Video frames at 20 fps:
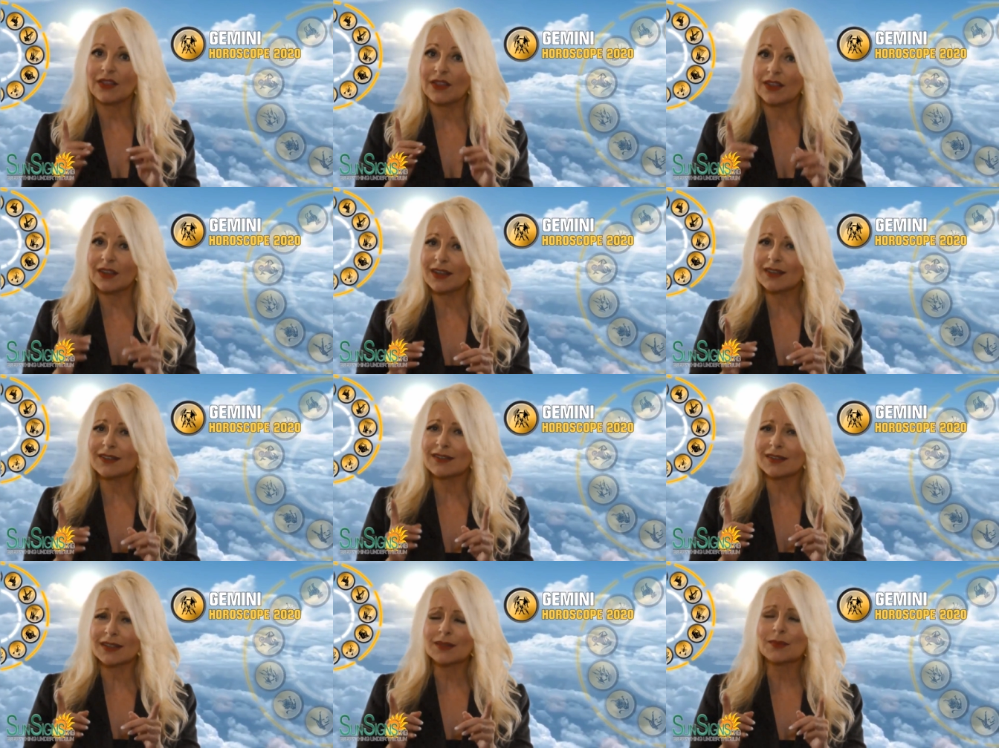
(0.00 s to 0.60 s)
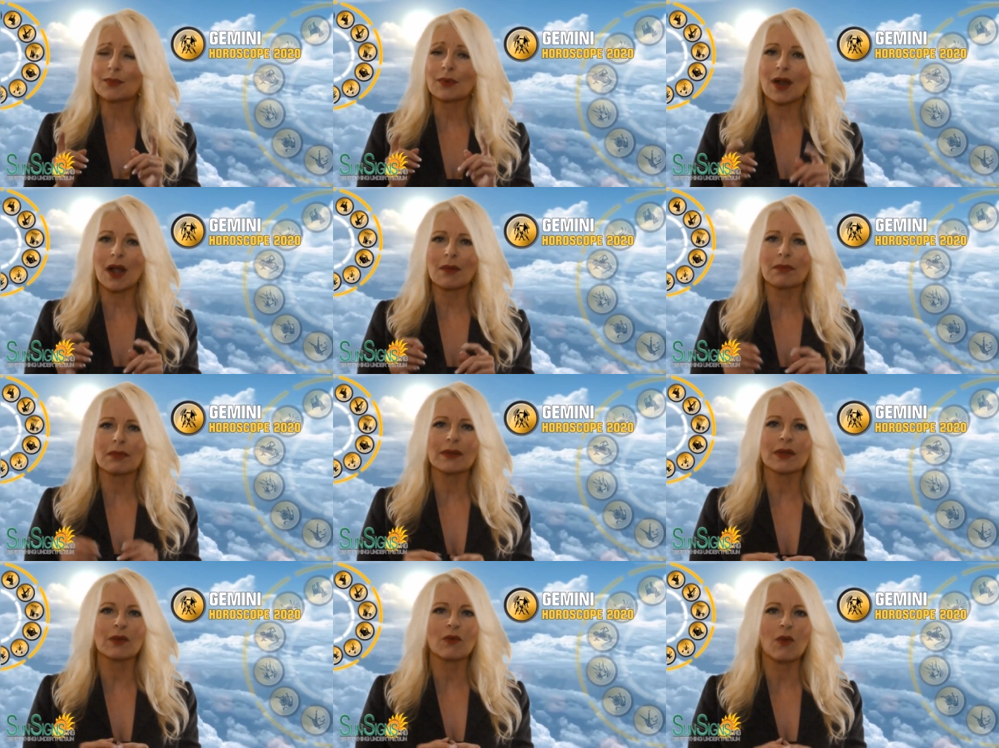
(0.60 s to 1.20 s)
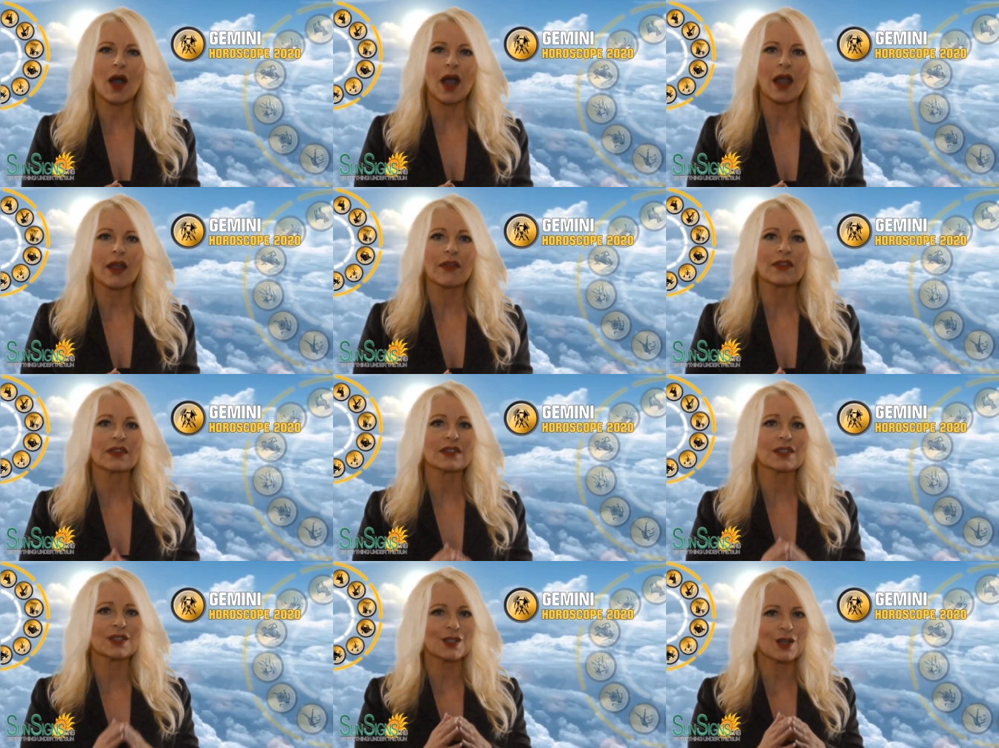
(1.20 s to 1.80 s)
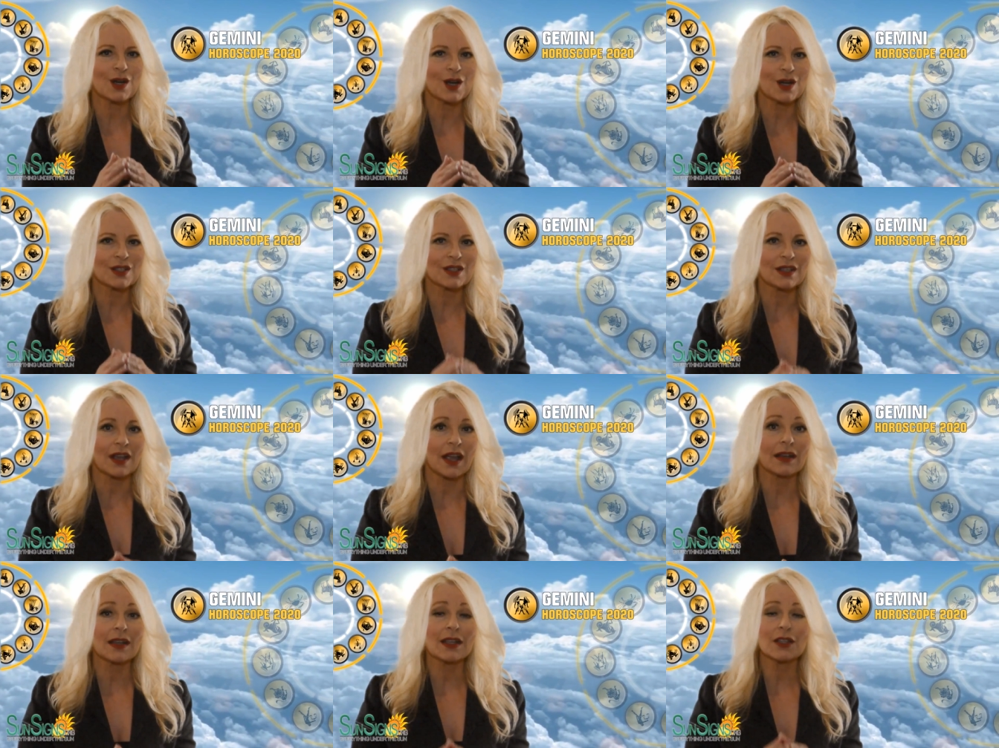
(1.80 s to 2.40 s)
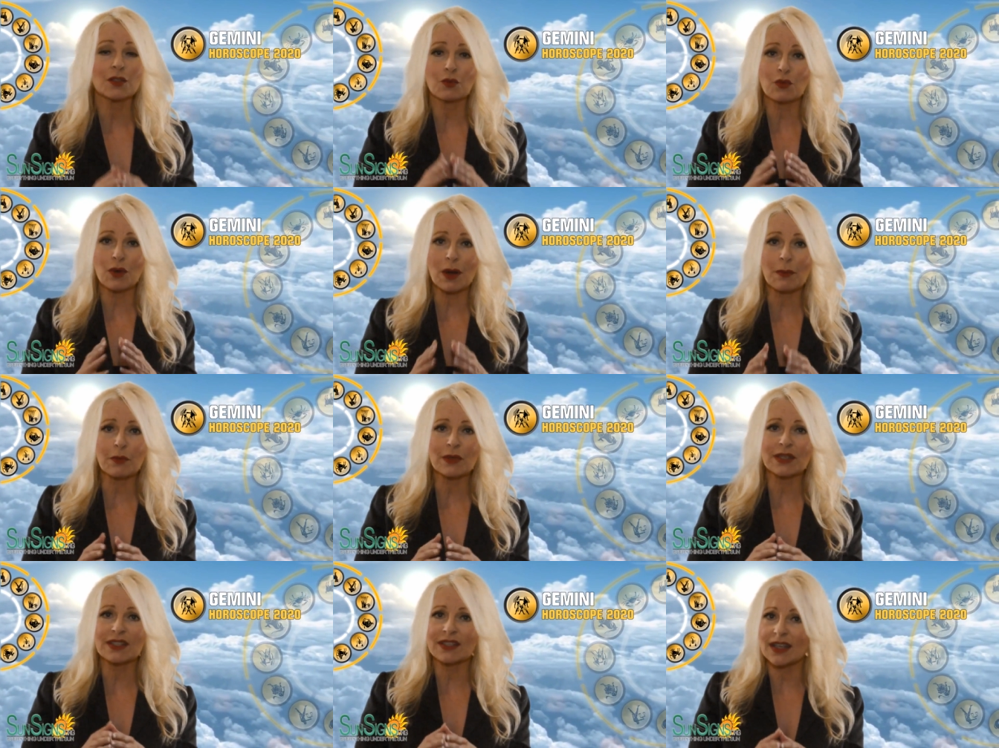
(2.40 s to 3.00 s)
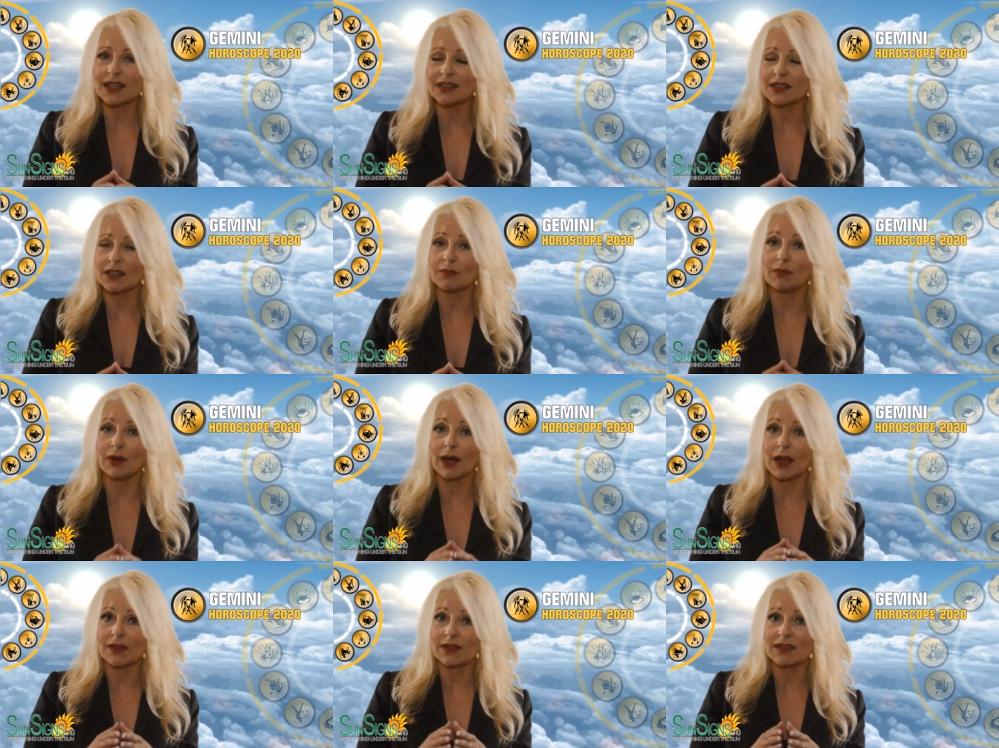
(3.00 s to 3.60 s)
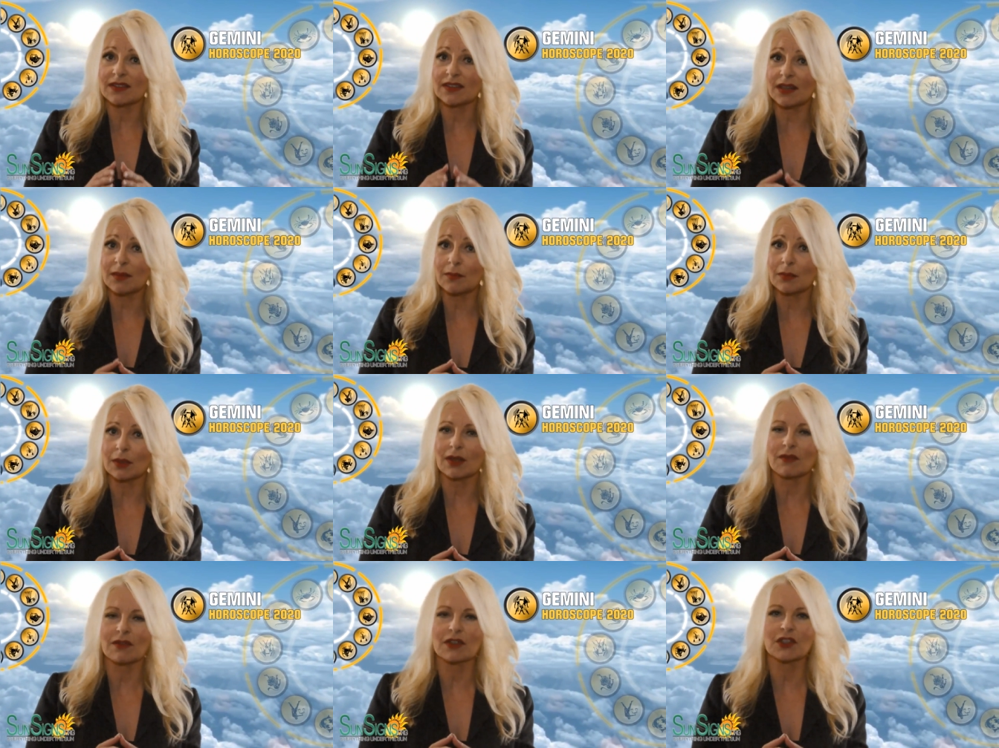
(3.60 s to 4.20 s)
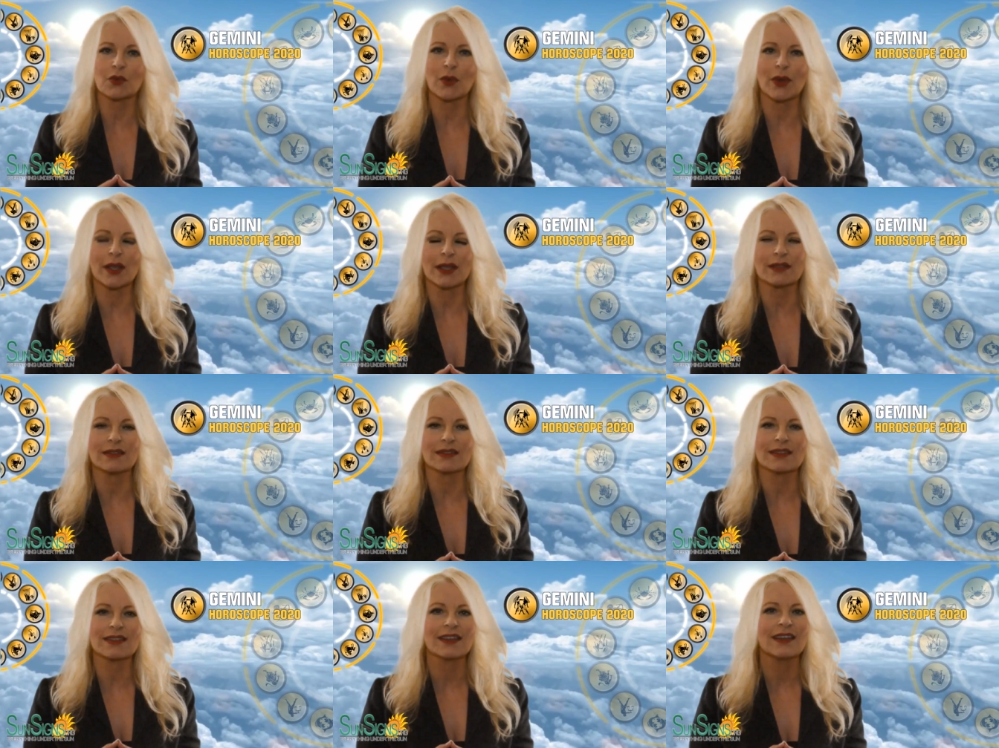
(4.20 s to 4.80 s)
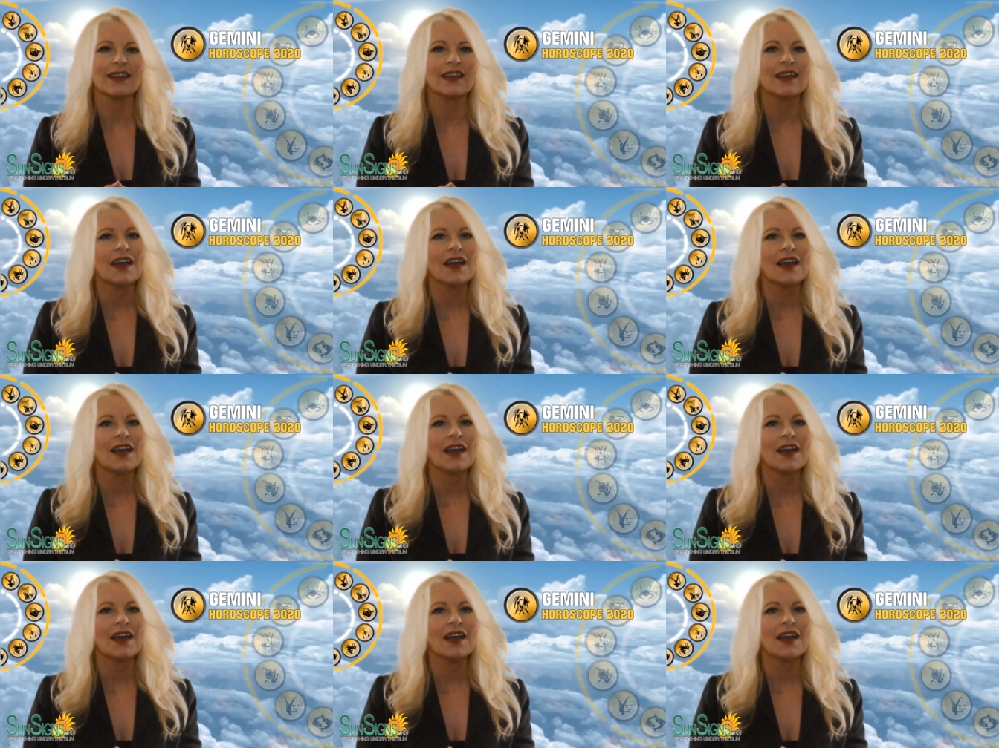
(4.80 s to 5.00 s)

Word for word: This is probably why the star sign is represented by the symbol of the twins.